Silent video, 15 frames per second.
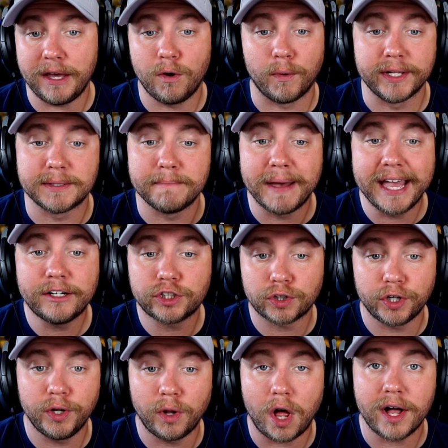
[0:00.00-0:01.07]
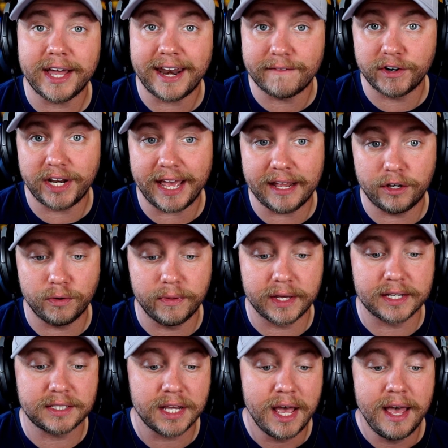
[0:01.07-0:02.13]
coins. Make sure you log in every day and do
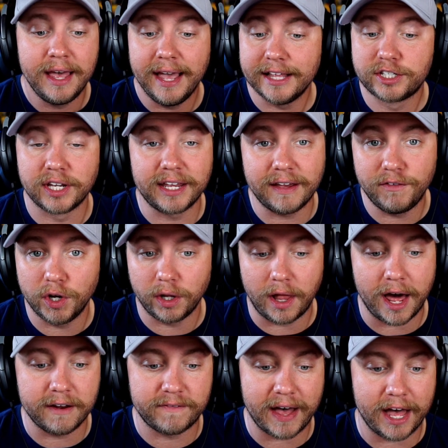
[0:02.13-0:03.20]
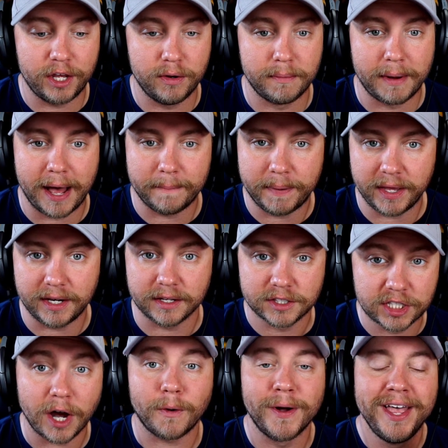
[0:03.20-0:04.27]
this. It's going to give you a lot of value, in my opinion.
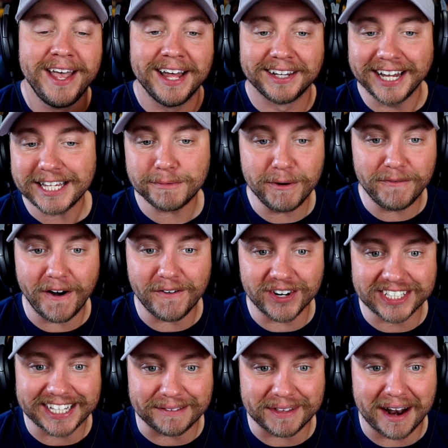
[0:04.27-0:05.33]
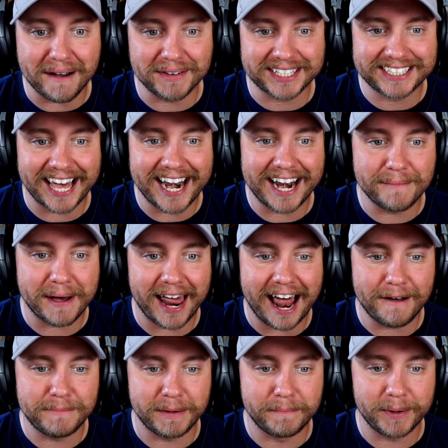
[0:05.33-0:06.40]
So let's move over to something I'm excited about.
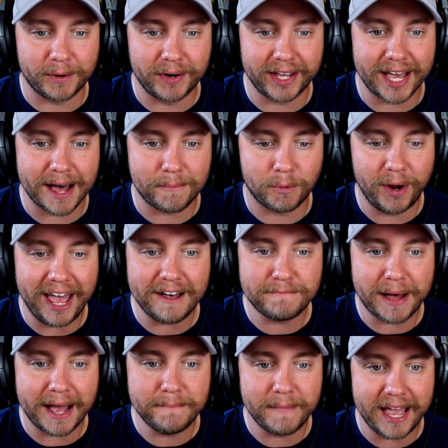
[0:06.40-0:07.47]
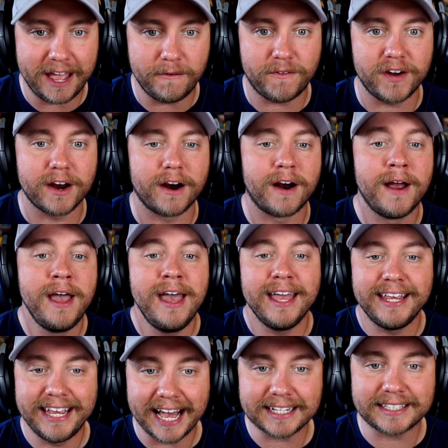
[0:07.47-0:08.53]
I've been building up. We have my Mave here.
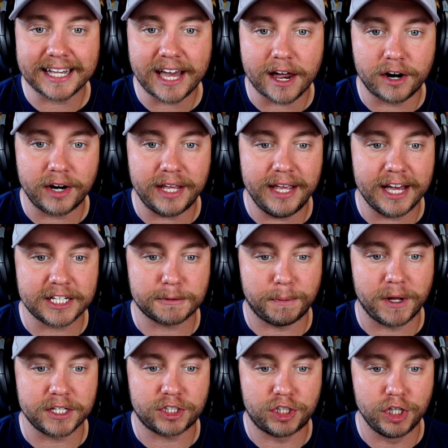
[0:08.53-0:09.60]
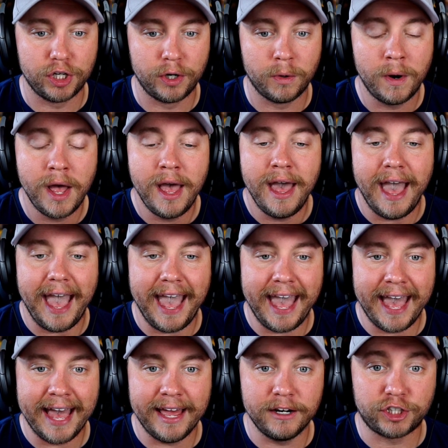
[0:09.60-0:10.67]
Yes, I got her to EX plus two,
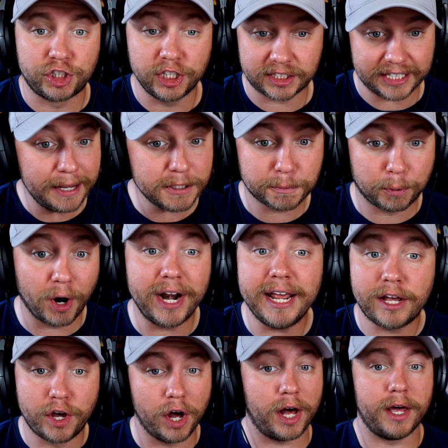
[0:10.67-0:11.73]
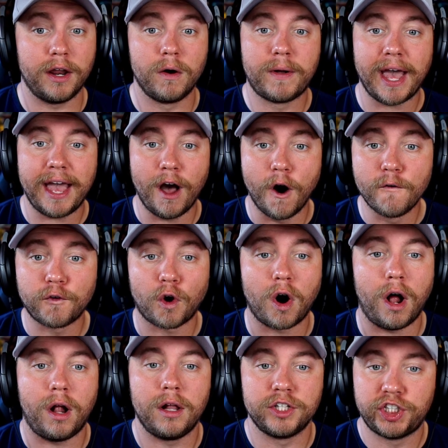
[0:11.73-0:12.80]
and she seems pretty good, okay,
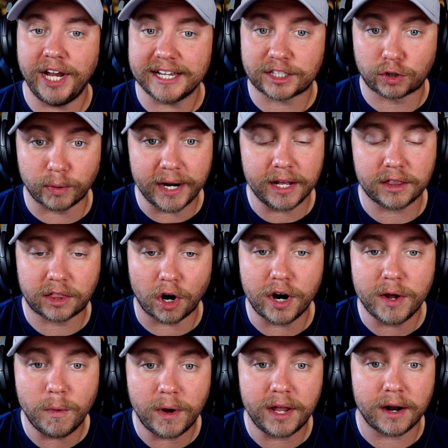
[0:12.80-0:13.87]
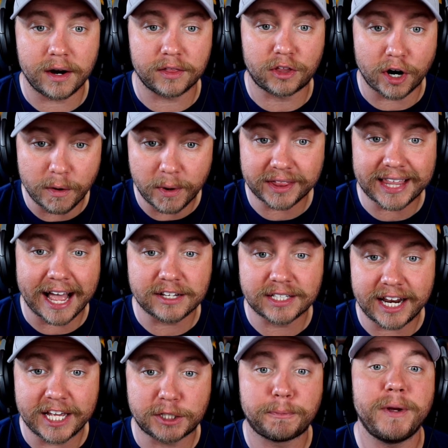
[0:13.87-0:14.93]
overall. She has three, 31,000 31,
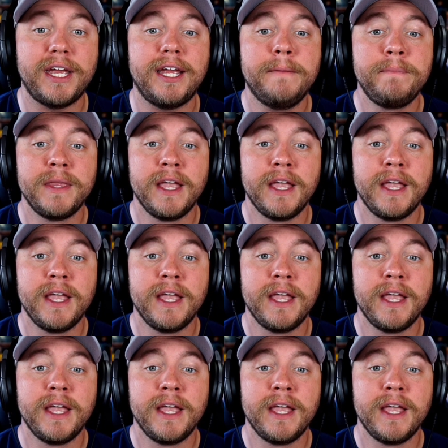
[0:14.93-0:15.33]
HP,